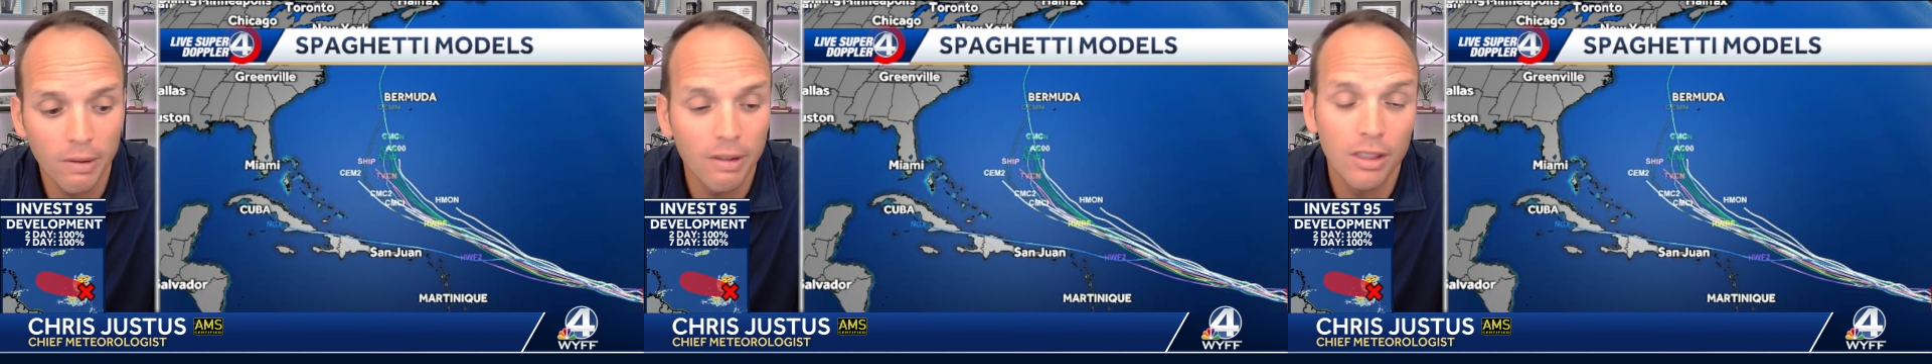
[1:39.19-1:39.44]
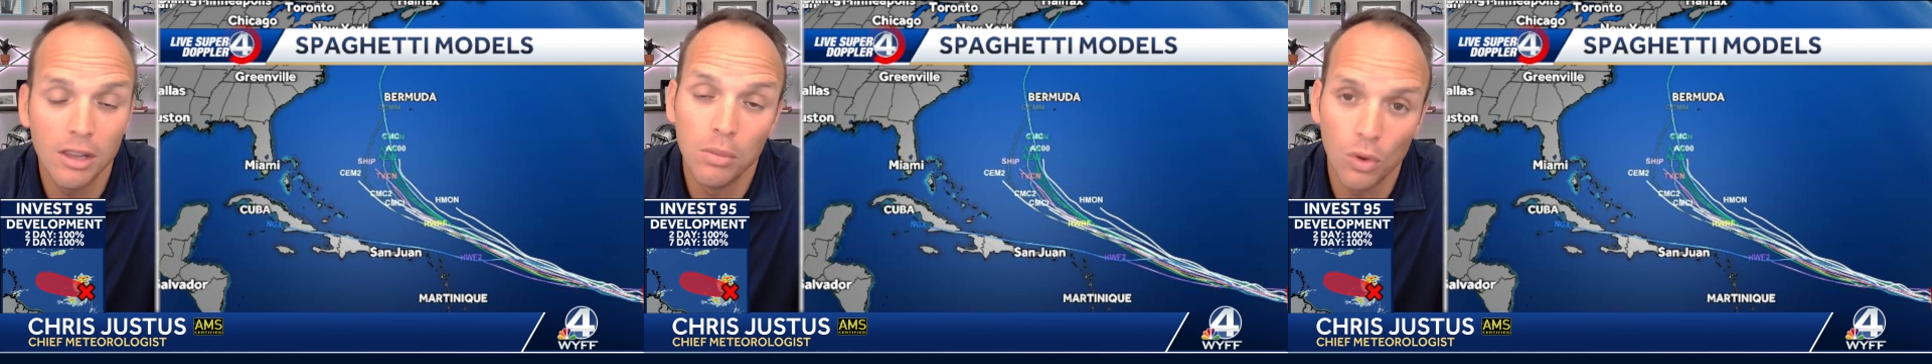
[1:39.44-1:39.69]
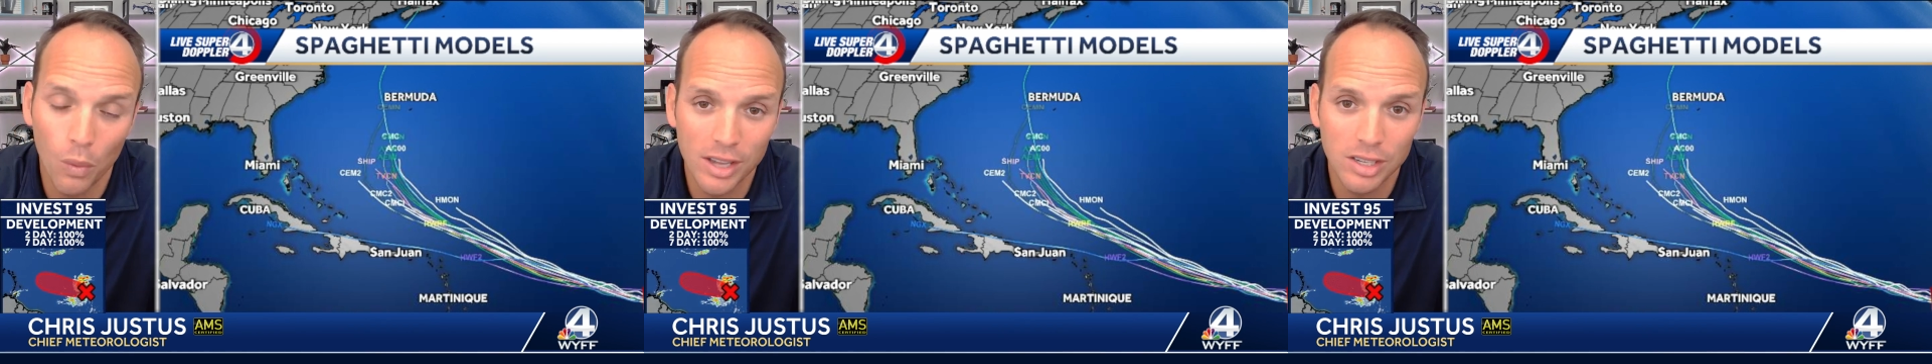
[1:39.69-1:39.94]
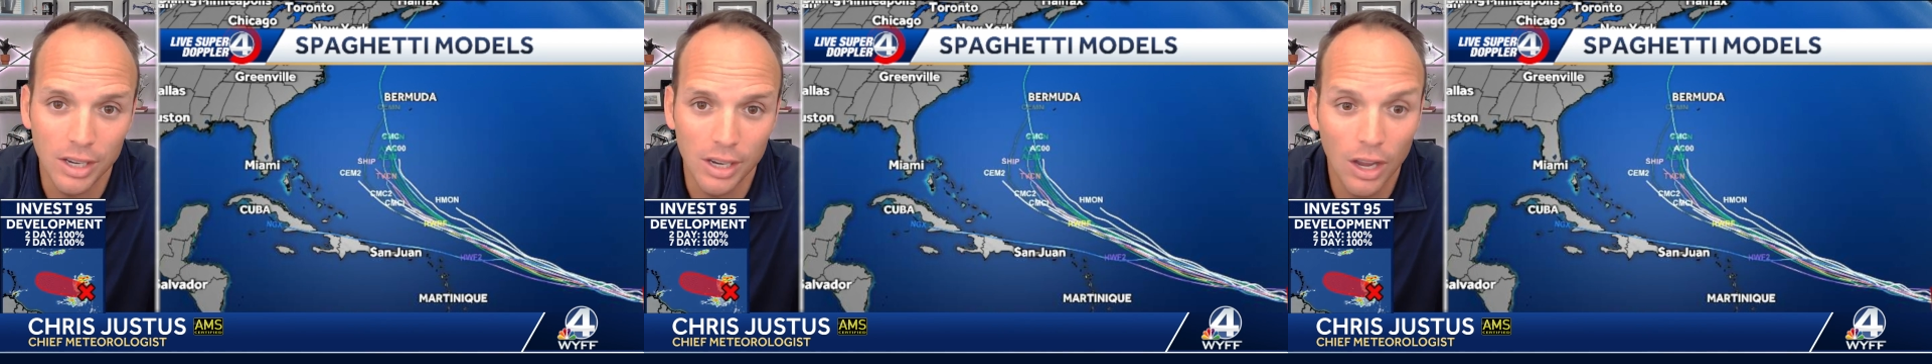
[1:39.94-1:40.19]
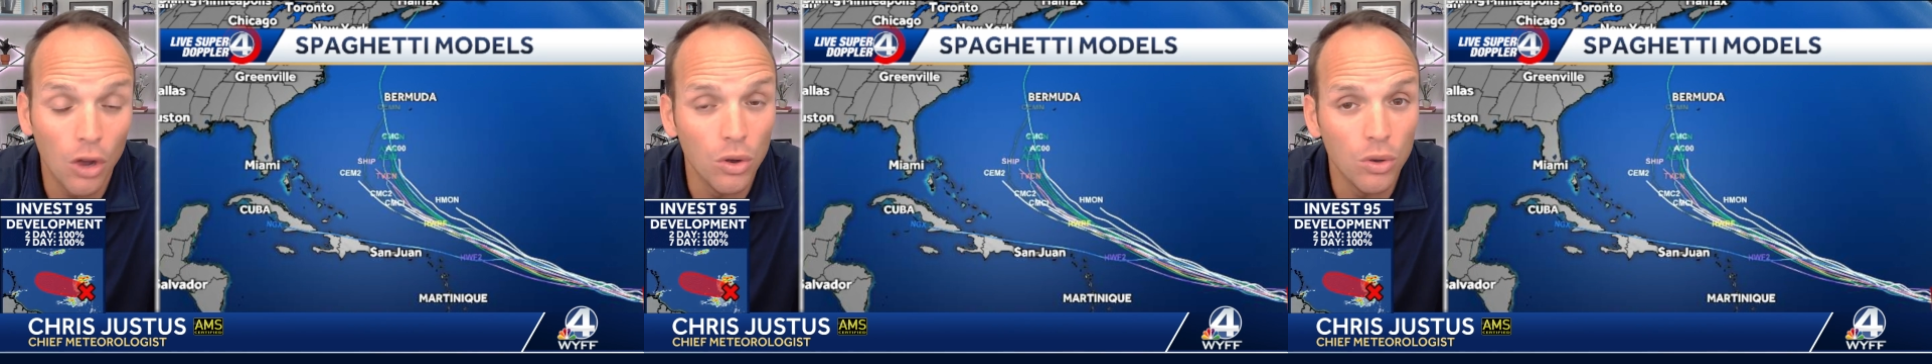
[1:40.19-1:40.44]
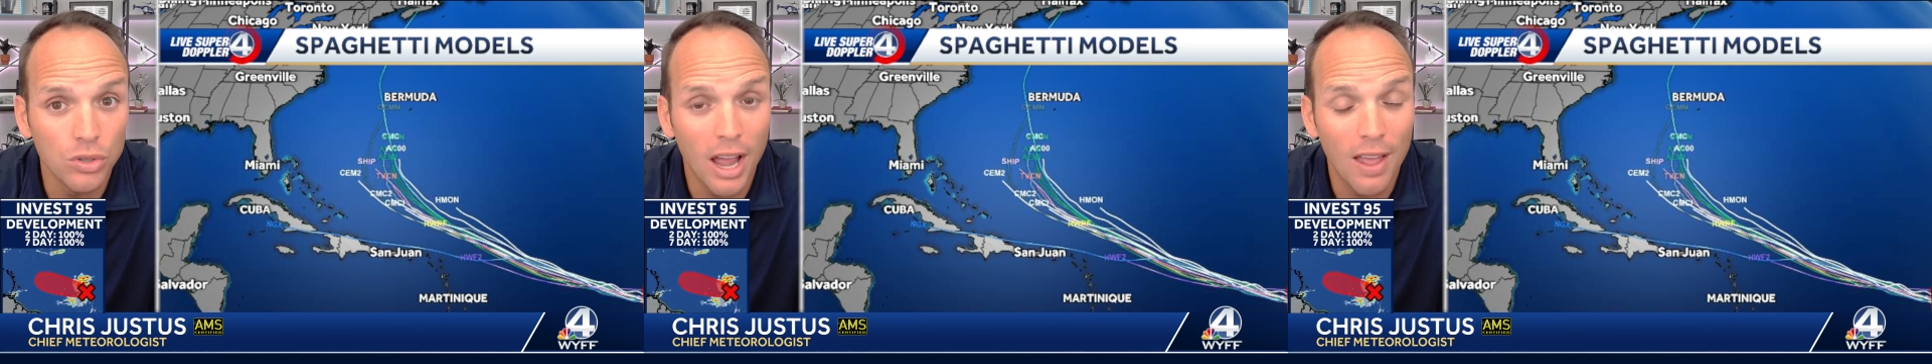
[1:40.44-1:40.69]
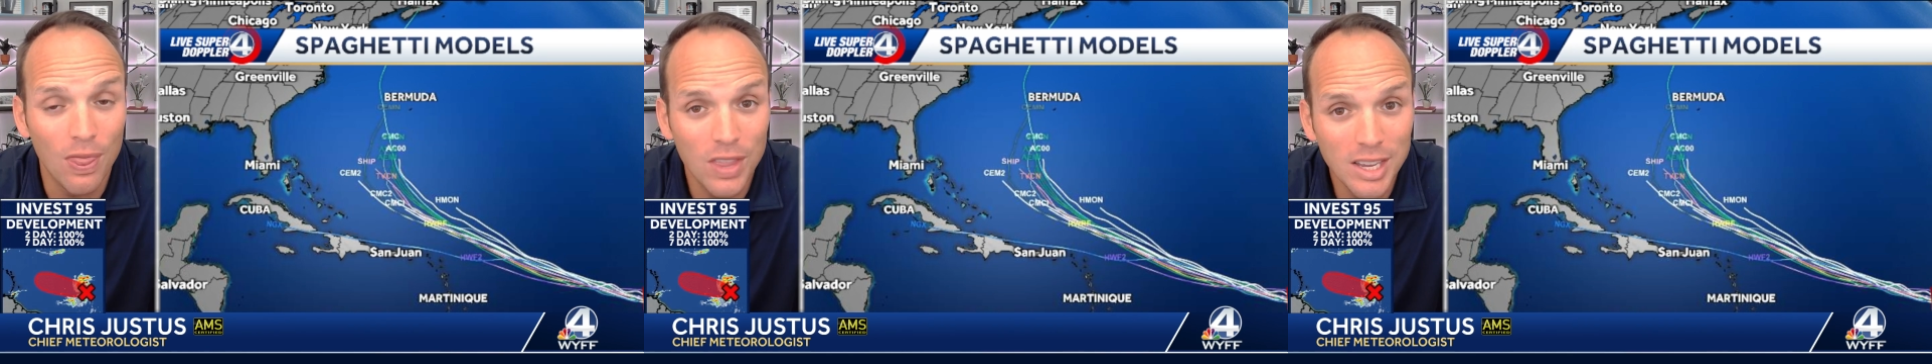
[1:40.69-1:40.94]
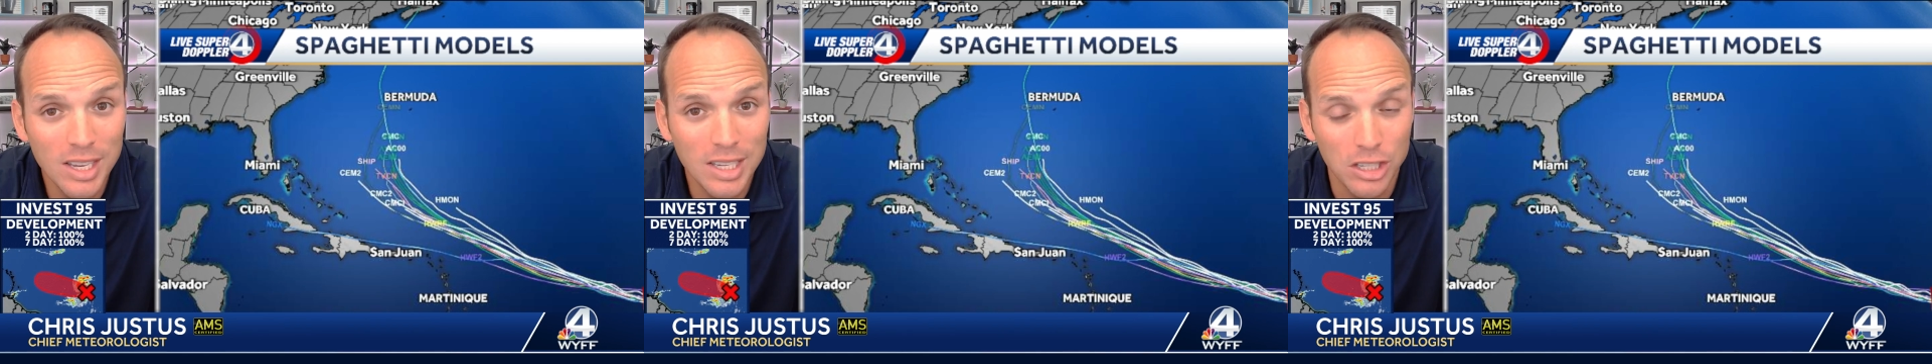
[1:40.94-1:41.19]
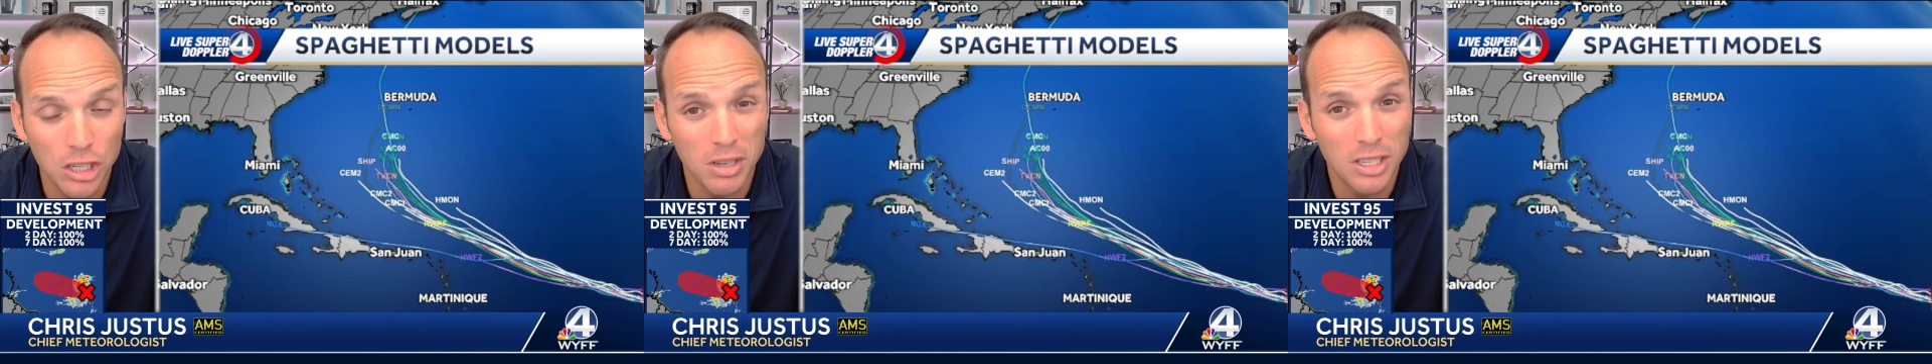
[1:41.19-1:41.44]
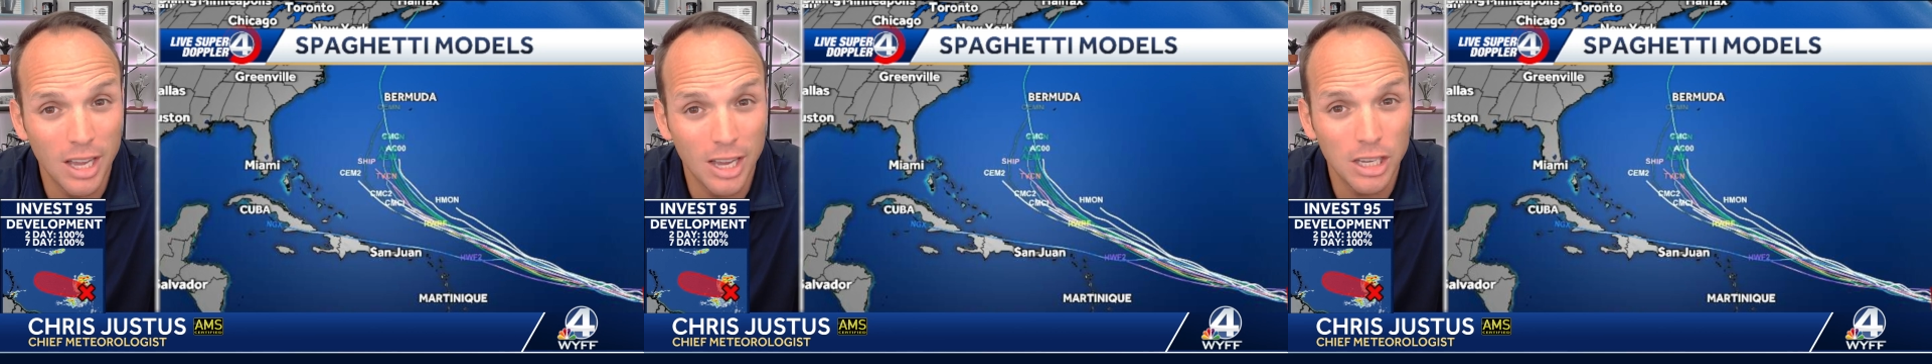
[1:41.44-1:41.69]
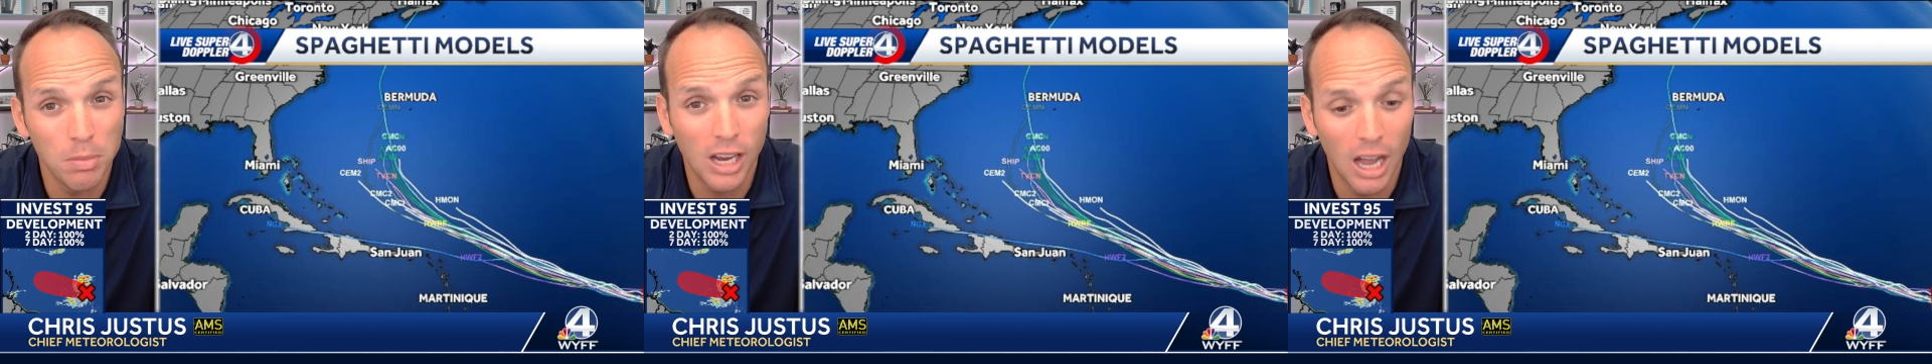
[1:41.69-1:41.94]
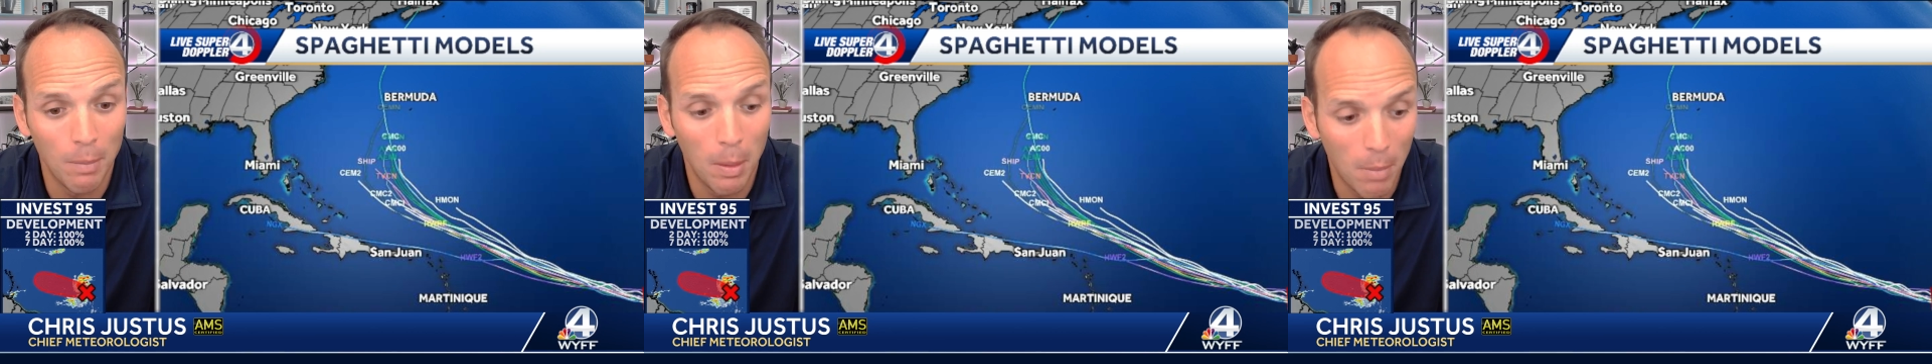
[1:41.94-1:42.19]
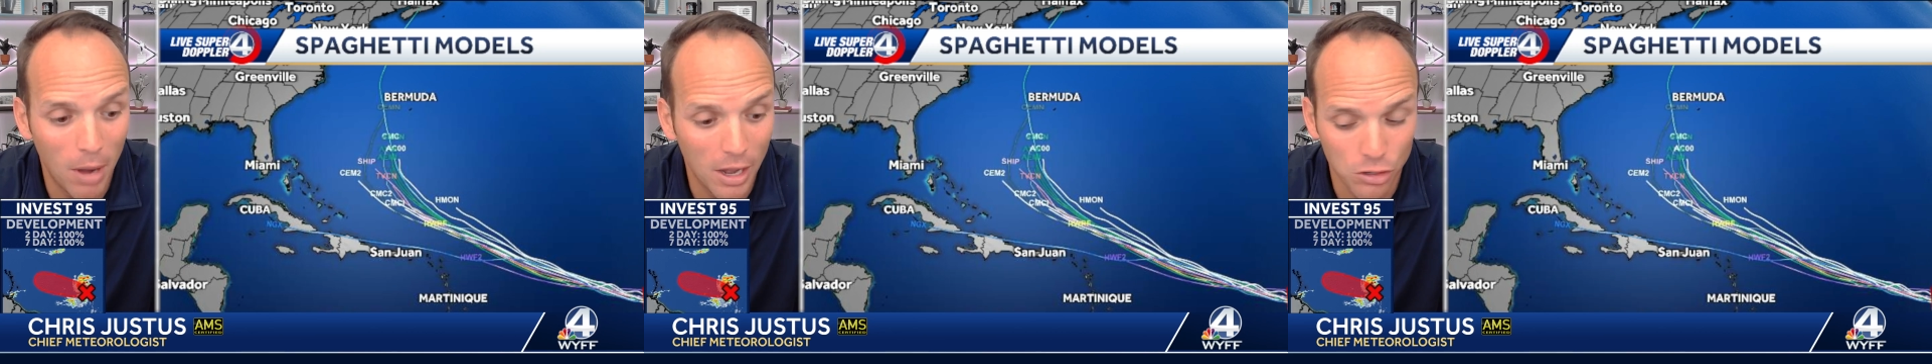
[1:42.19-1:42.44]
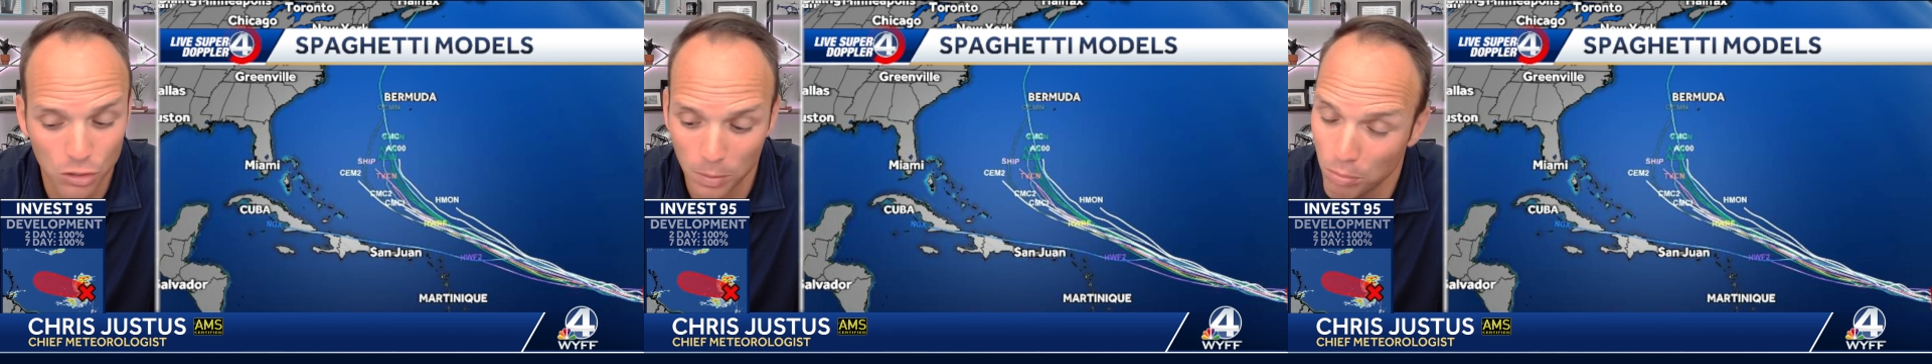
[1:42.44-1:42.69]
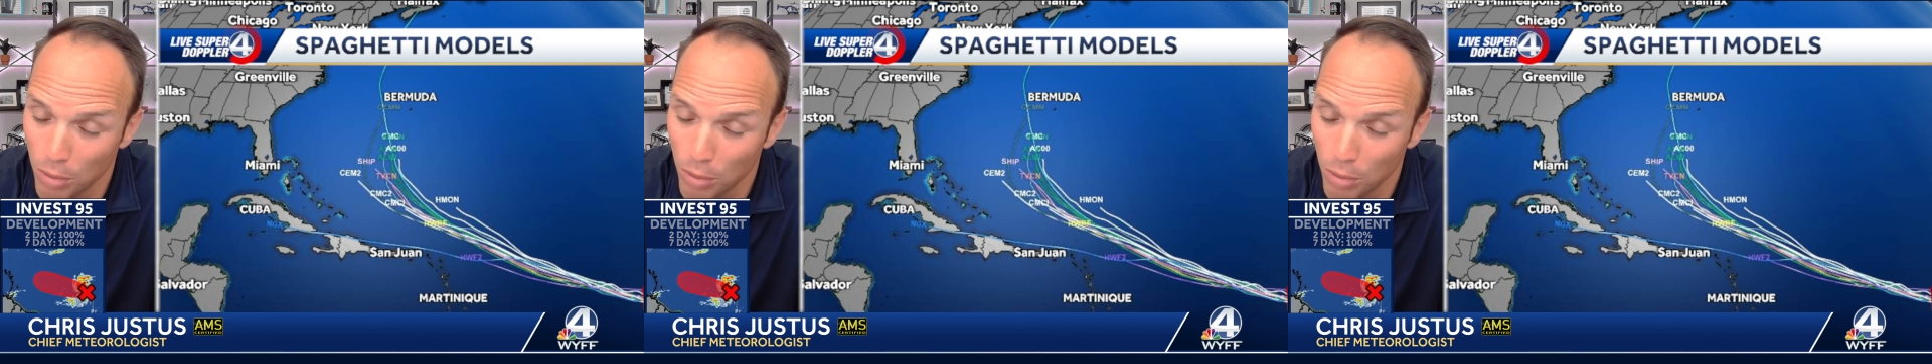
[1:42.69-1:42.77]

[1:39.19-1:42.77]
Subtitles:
the more west it goes, and this system is set to become a monster,